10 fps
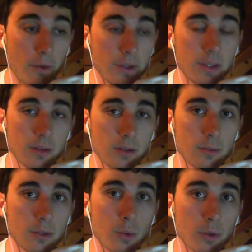easily
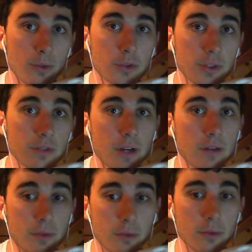be worth
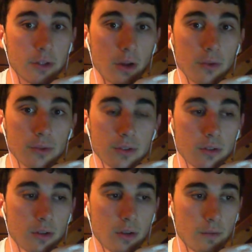$25 to $30
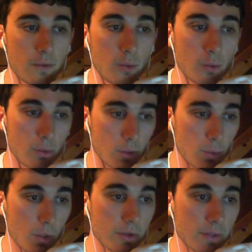for the
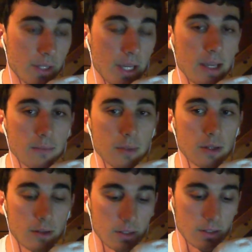quality of the game,
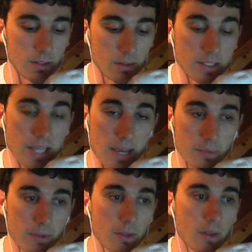the
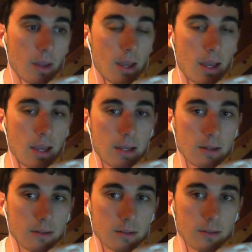depth,
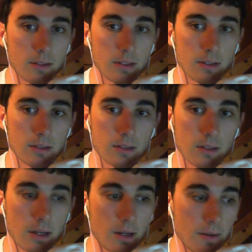and the
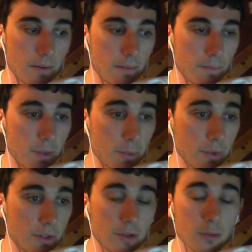
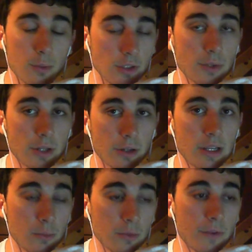ability to do multiplayer.
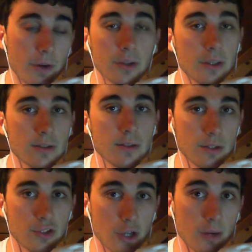It would very
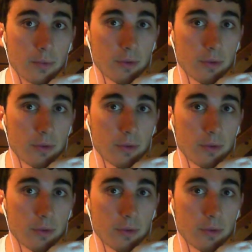easily jump